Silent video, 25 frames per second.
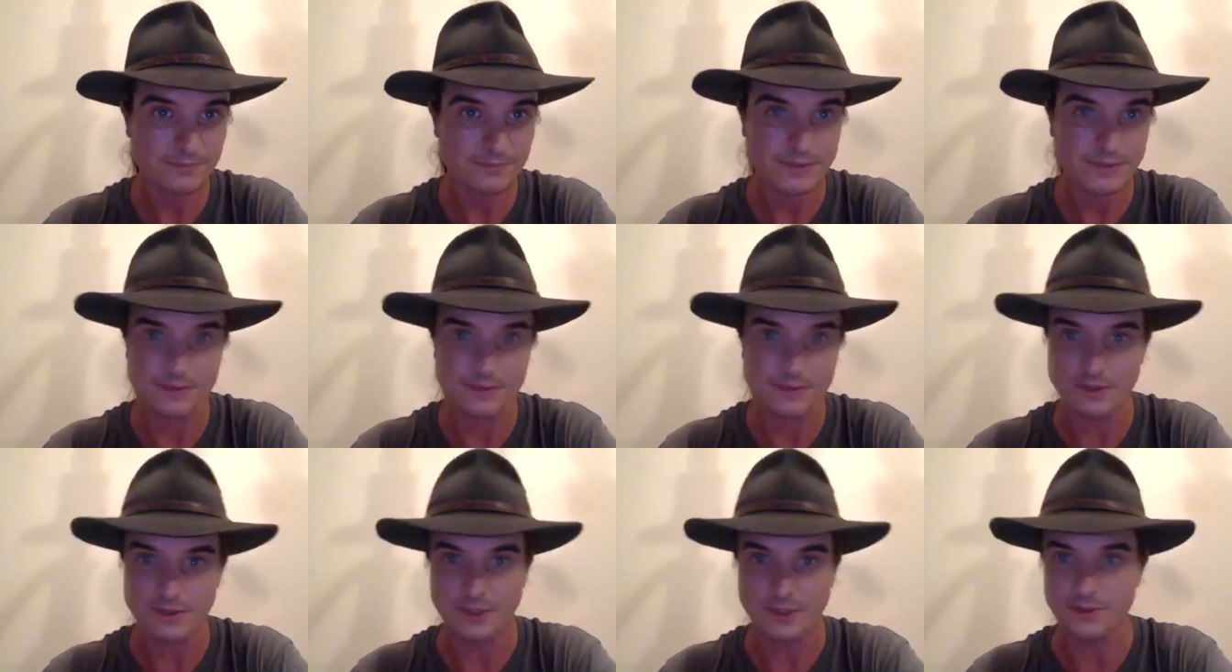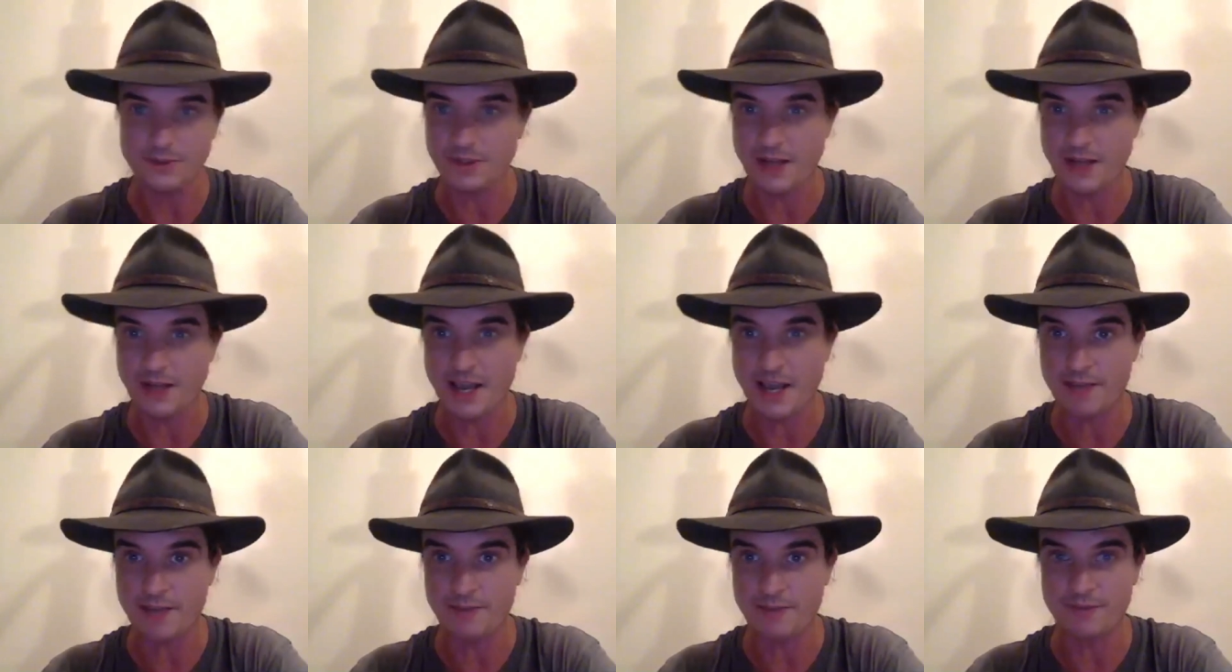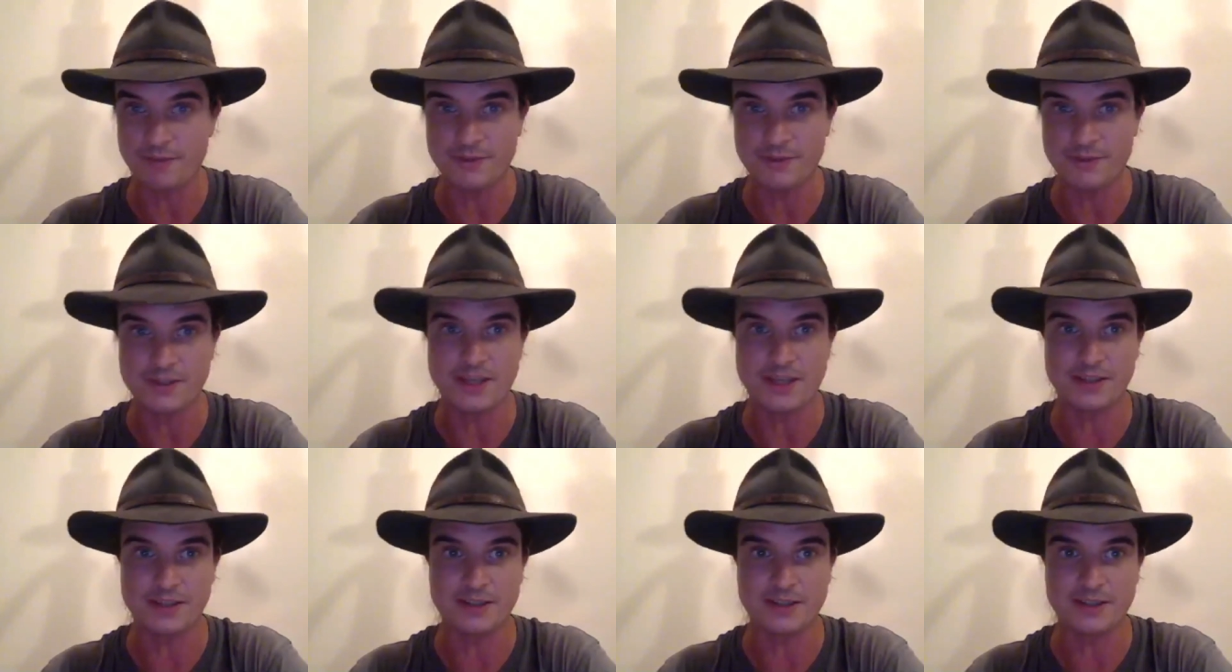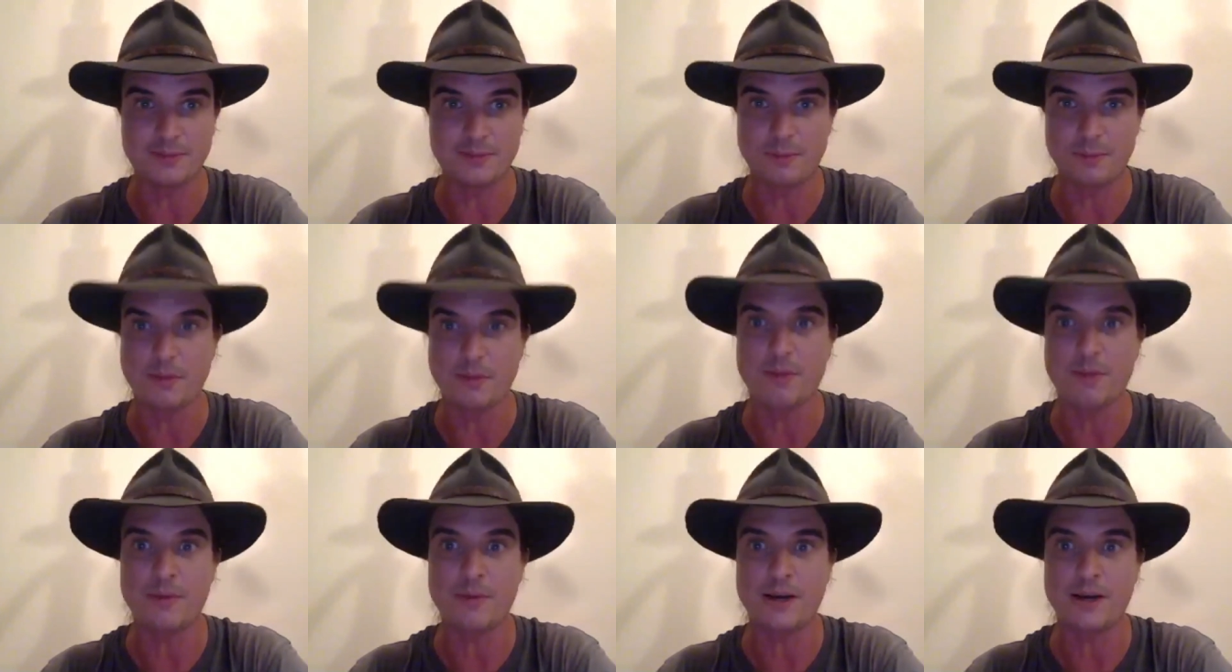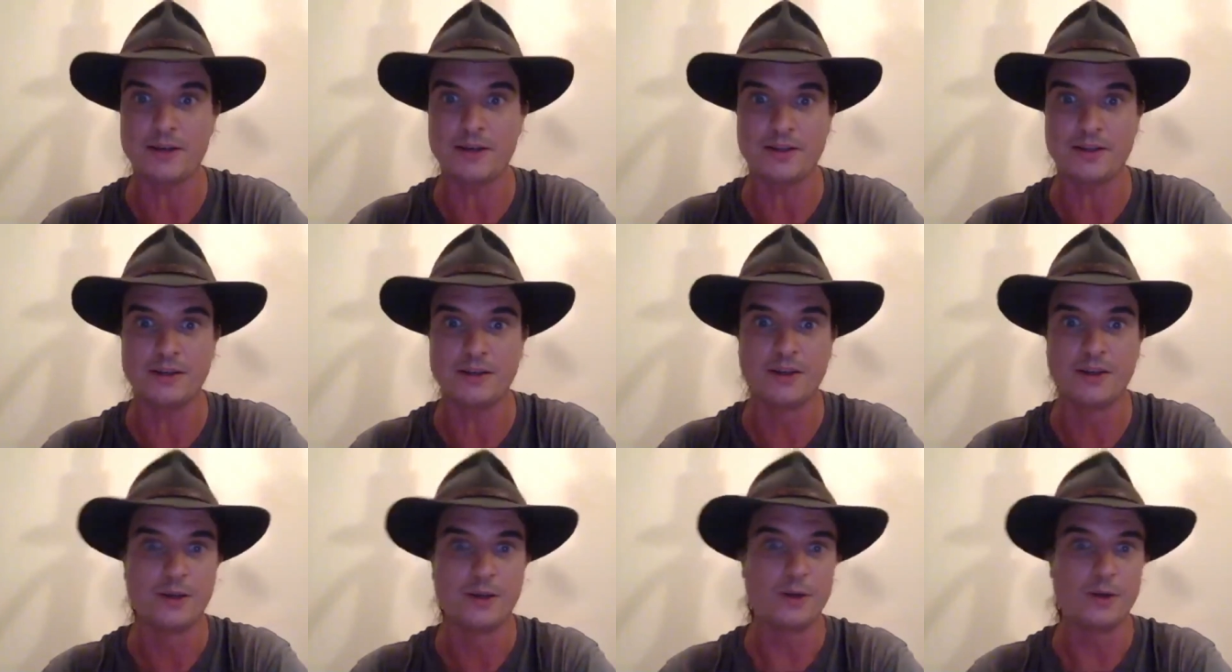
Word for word: Daniel's going to hate me for saying this, but my partner